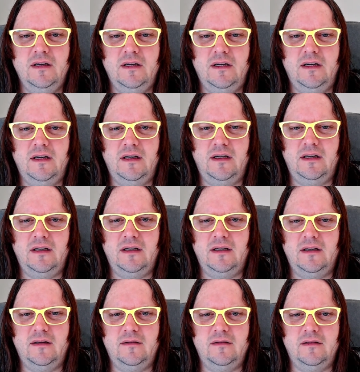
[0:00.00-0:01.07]

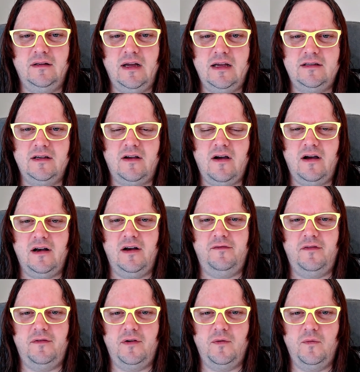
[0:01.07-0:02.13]
as a kind of a
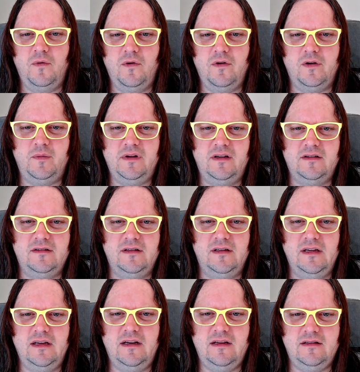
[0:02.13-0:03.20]
reward because
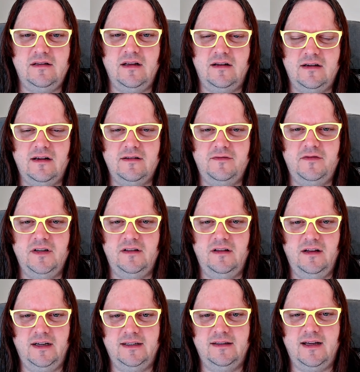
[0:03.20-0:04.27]
it does feel
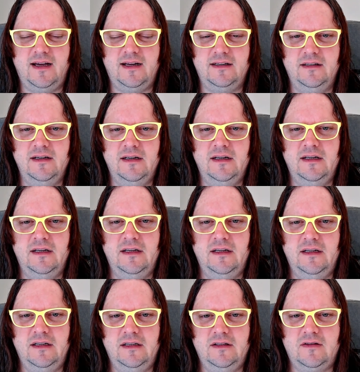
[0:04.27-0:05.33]
like that.
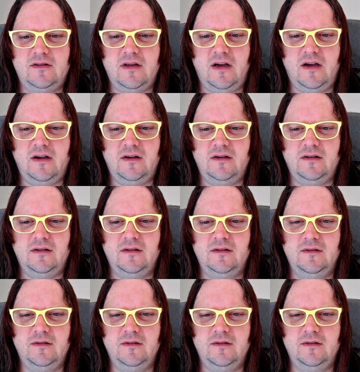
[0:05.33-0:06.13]
So